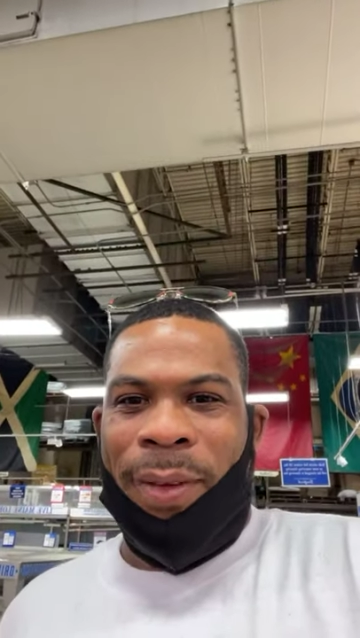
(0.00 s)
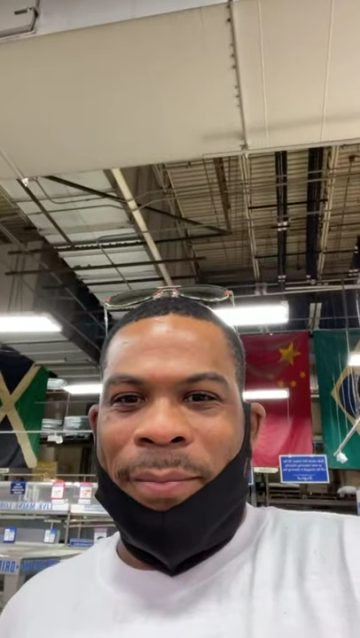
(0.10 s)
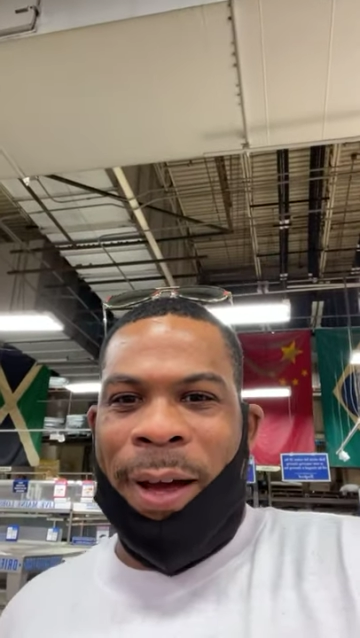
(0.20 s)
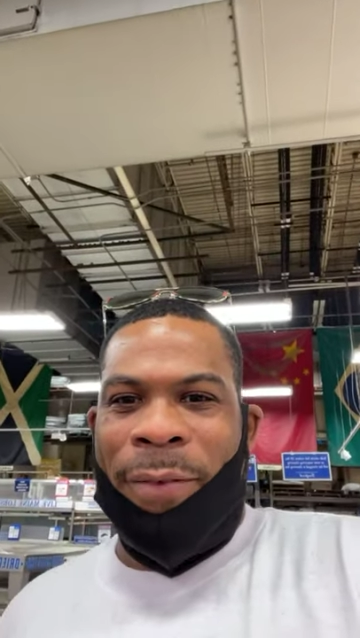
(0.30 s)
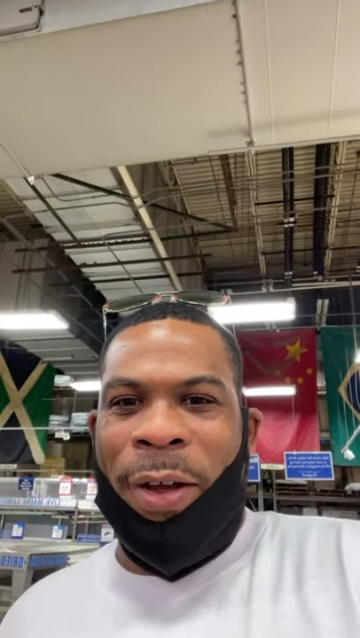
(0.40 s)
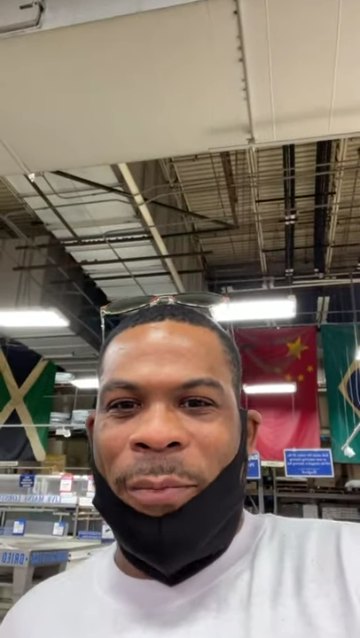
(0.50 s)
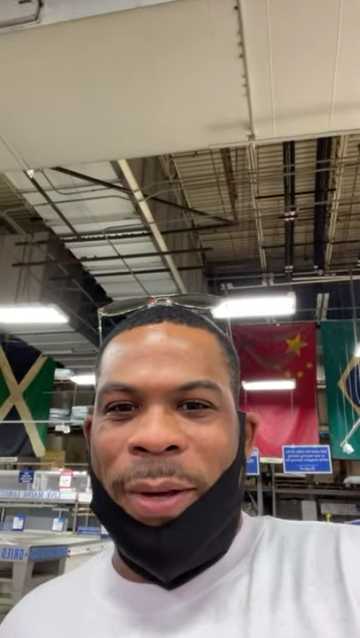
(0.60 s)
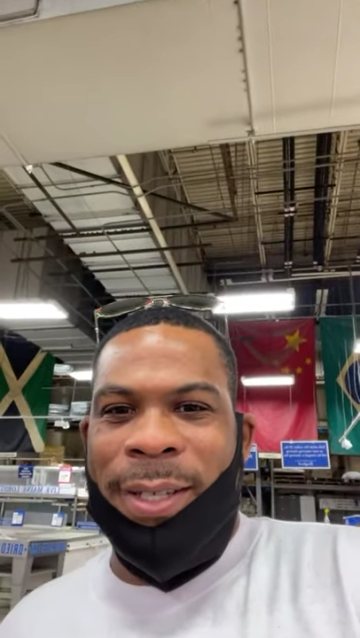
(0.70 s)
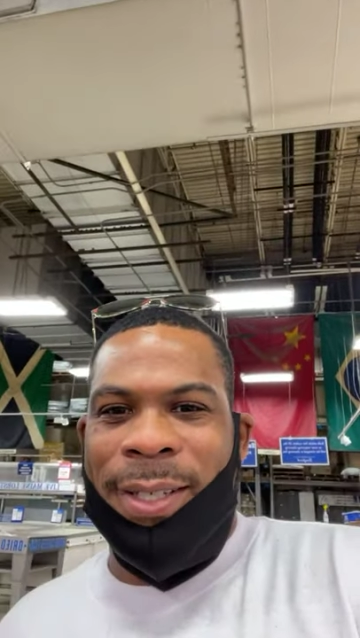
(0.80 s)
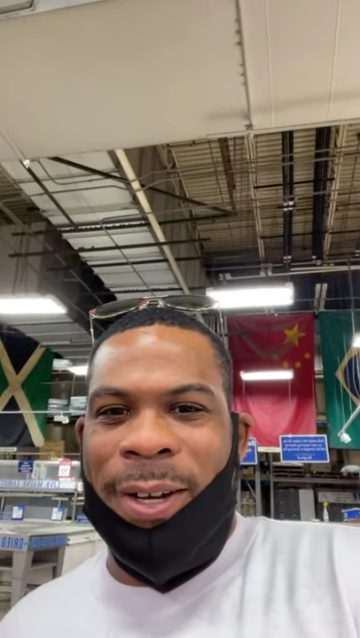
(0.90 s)
my favorite
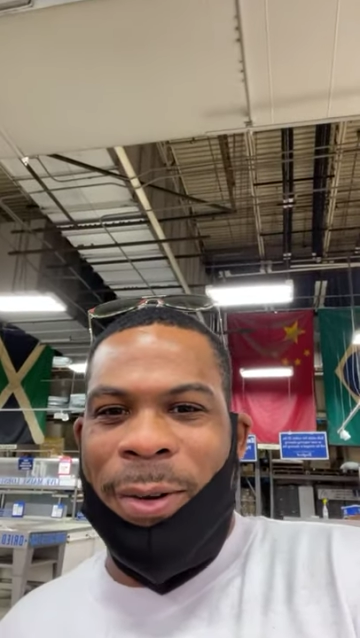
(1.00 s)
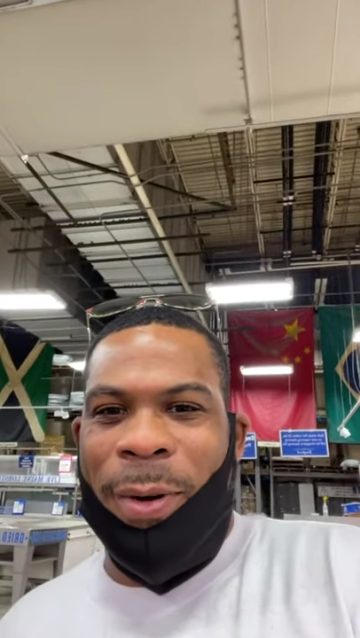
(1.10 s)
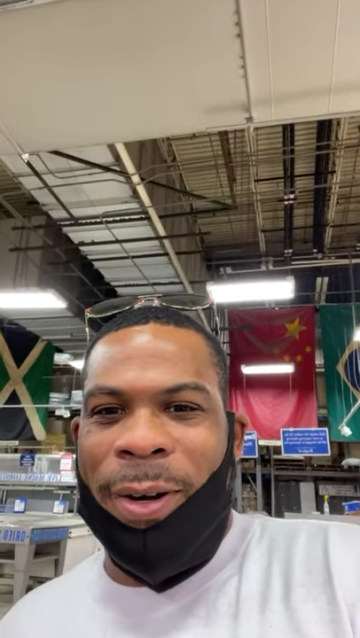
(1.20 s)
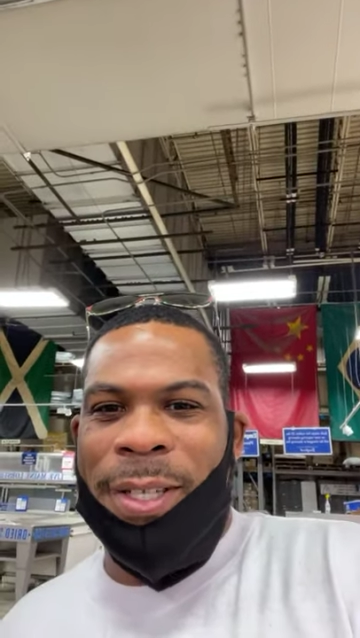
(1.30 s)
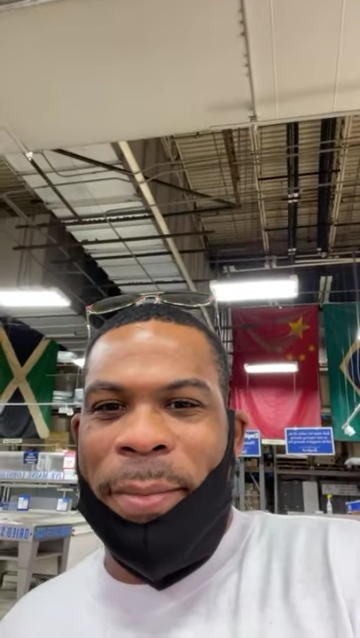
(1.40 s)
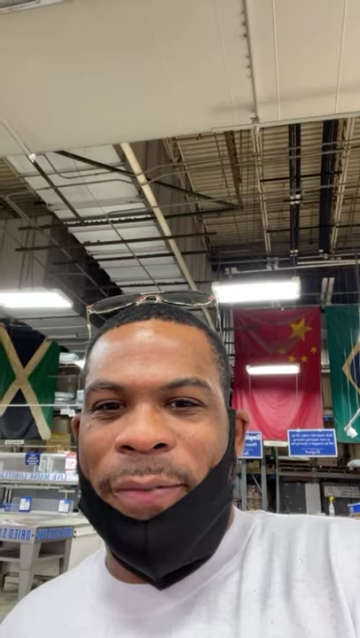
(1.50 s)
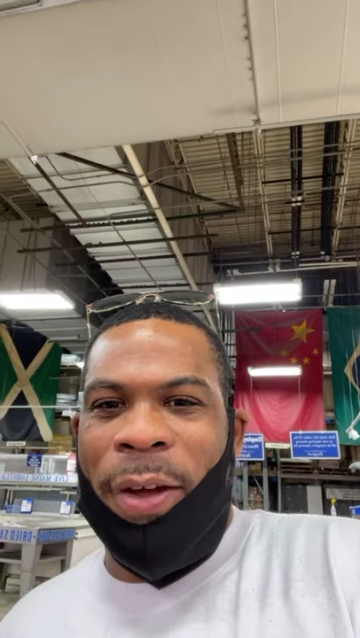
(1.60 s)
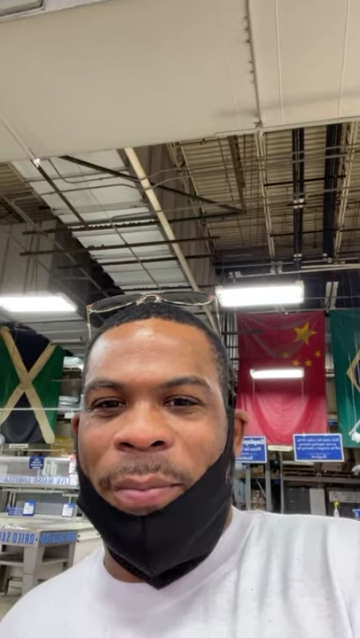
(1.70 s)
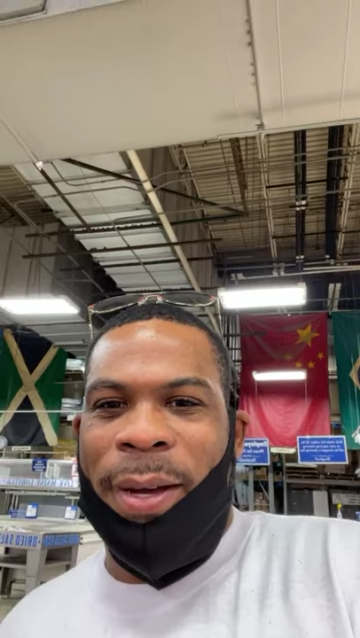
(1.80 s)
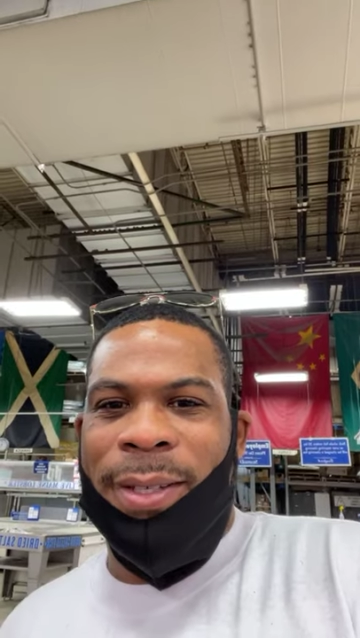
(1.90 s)
place, Sonya walks in. My
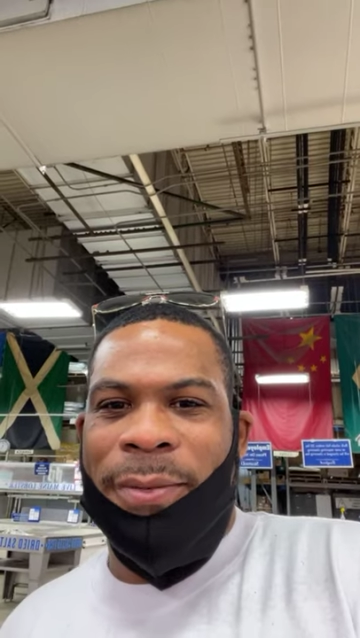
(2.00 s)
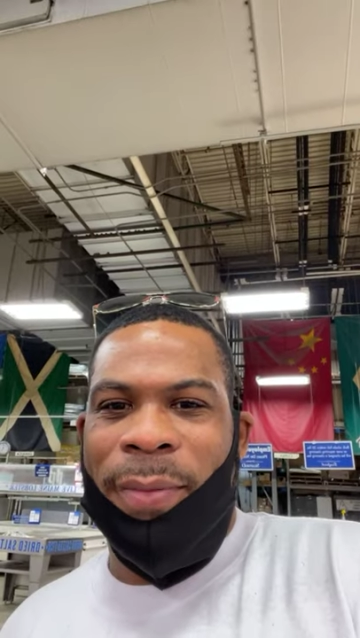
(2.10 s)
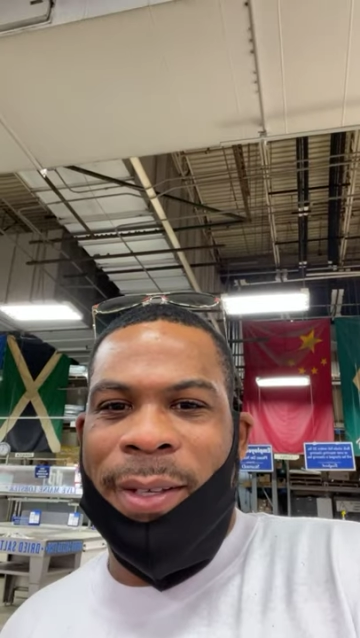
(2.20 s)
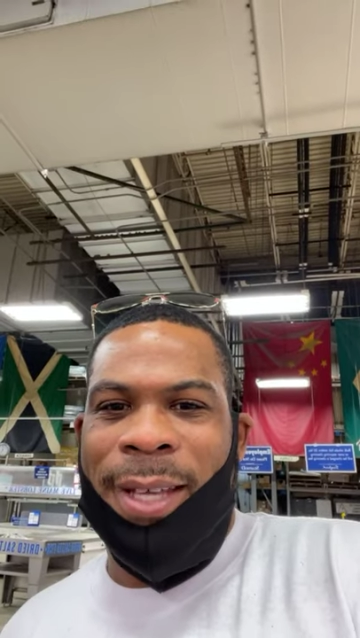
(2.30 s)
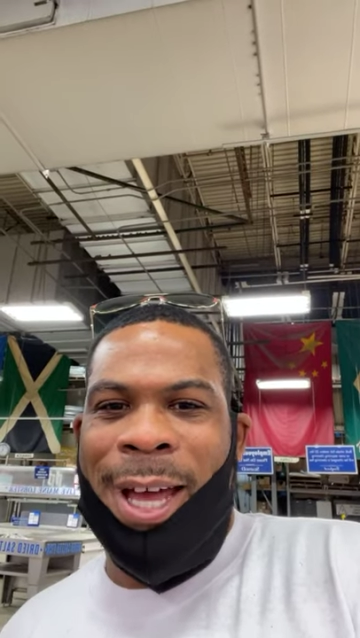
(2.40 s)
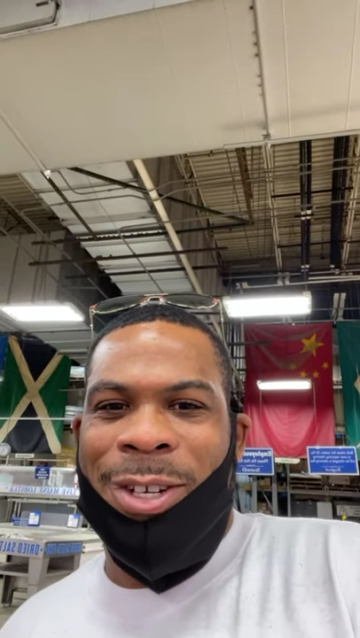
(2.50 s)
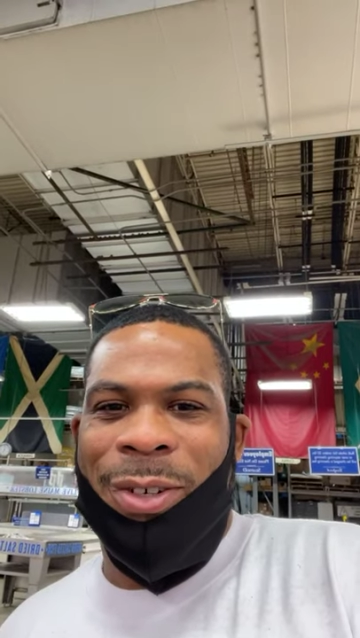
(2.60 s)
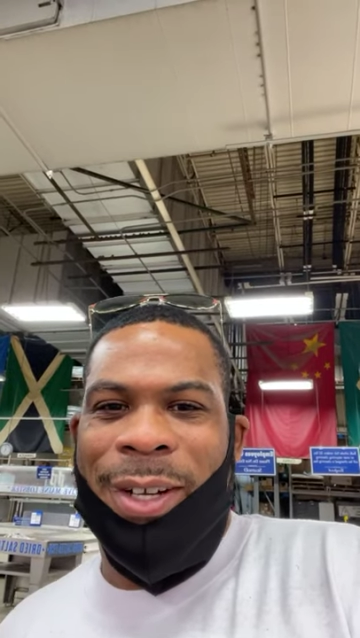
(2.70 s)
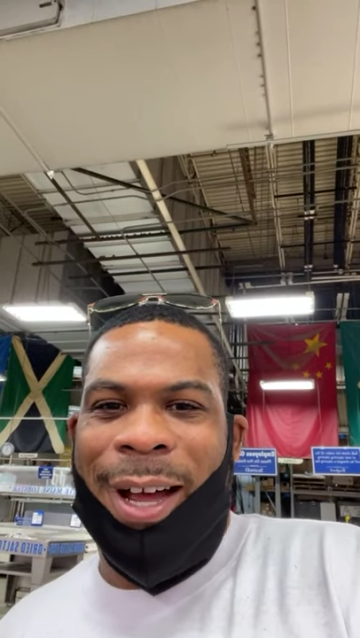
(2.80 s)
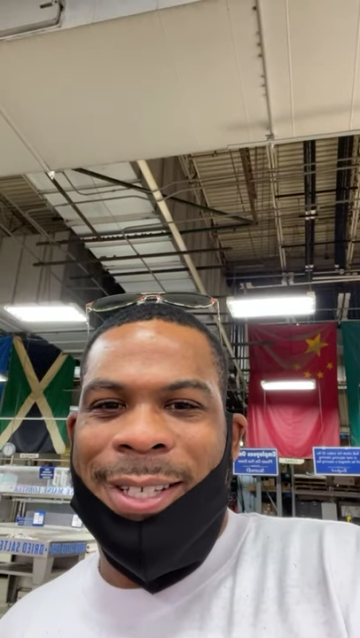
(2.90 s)
favorite place,
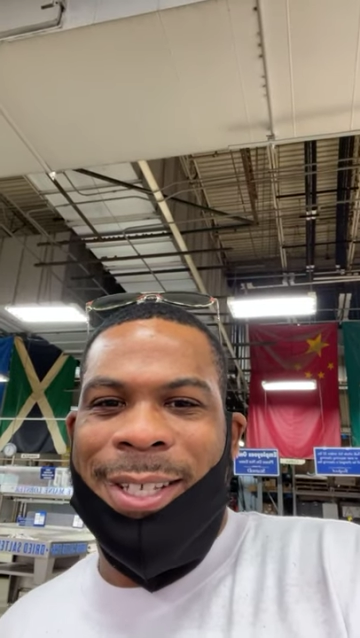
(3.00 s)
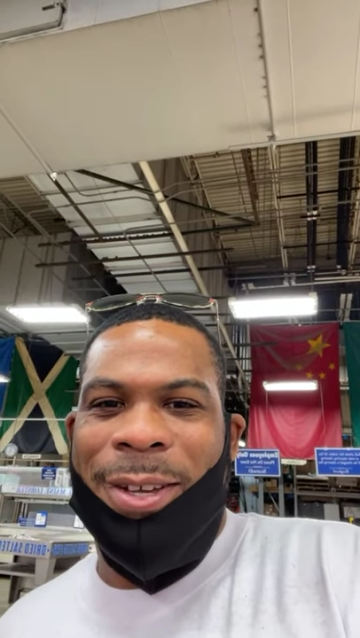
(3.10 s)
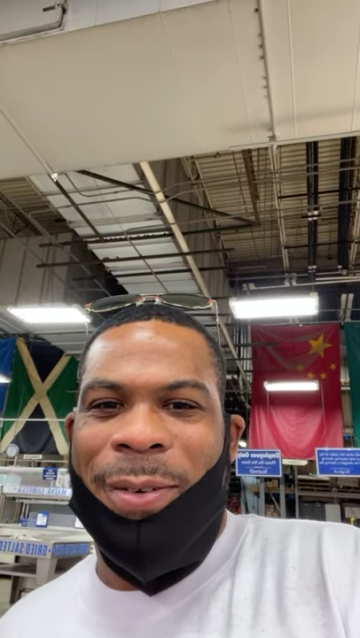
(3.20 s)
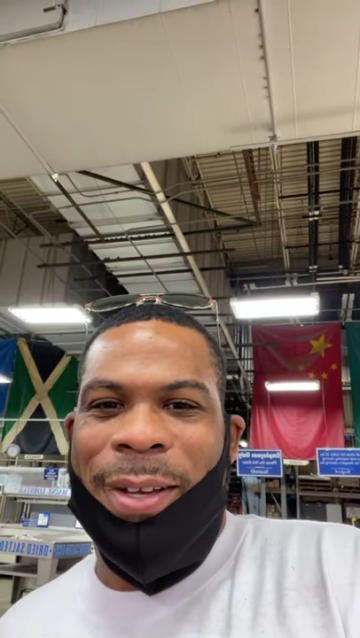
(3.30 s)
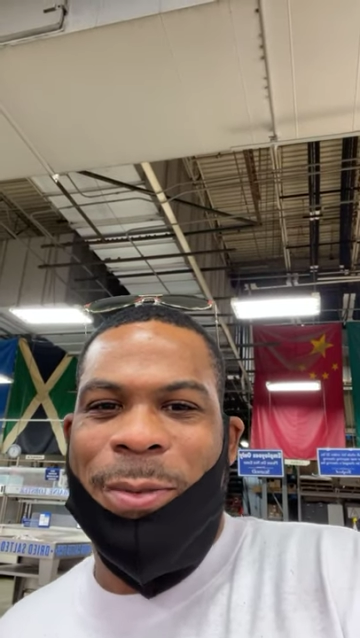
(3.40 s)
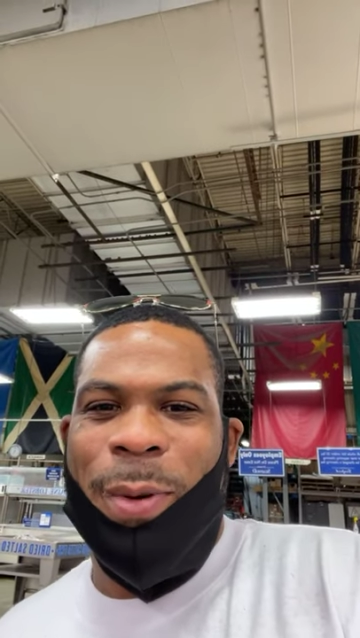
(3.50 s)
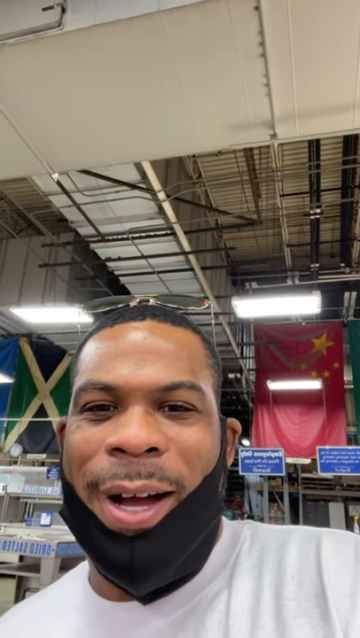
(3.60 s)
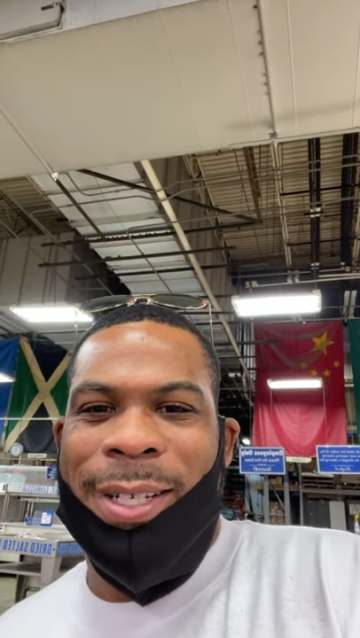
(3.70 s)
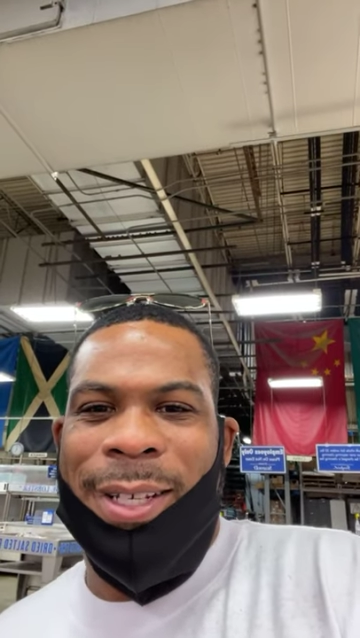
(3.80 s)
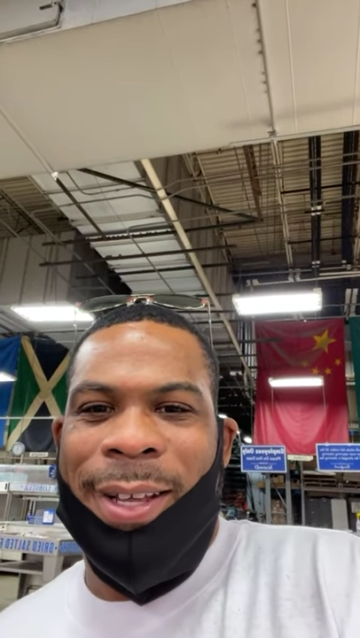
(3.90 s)
Sandra. I see you is
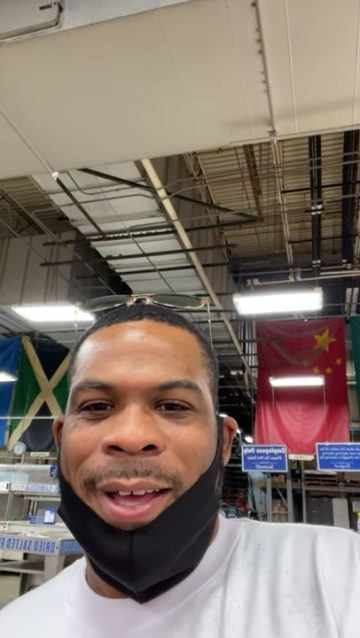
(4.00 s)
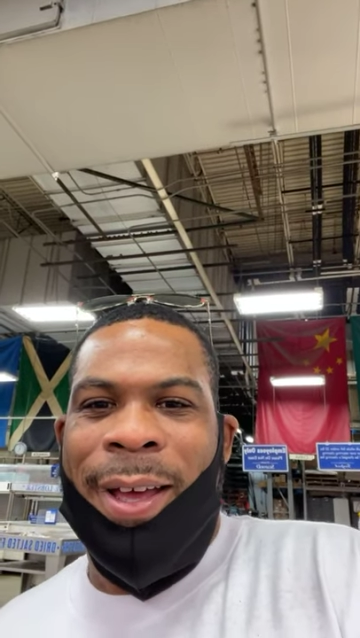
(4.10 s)
watching.